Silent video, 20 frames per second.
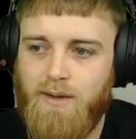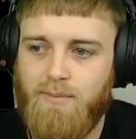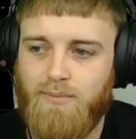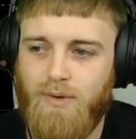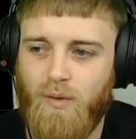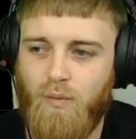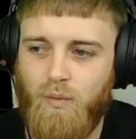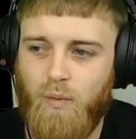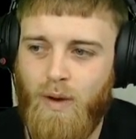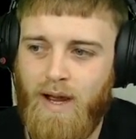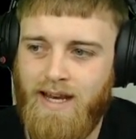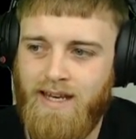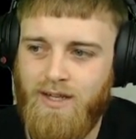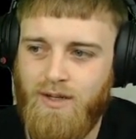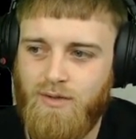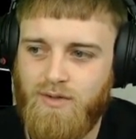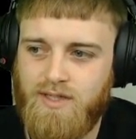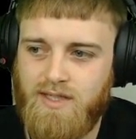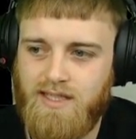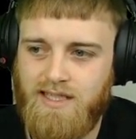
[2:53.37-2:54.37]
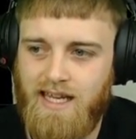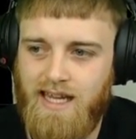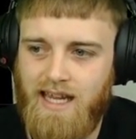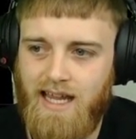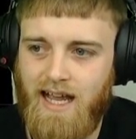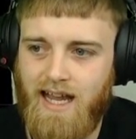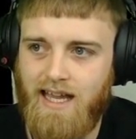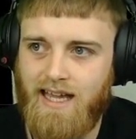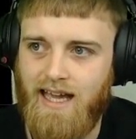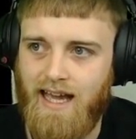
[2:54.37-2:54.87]
but when you
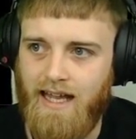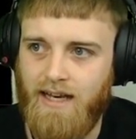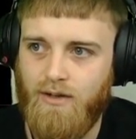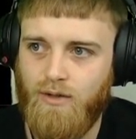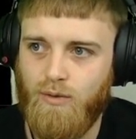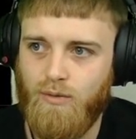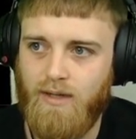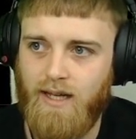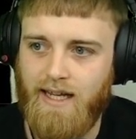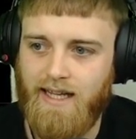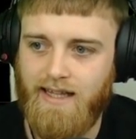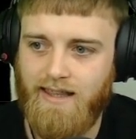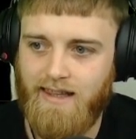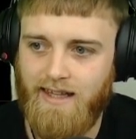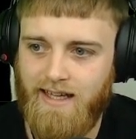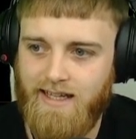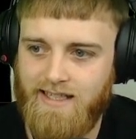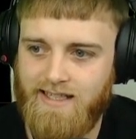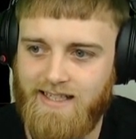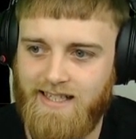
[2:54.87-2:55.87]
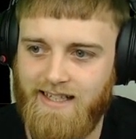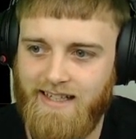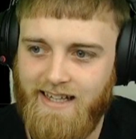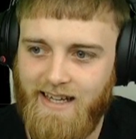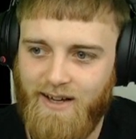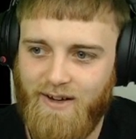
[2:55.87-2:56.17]
see a candle like this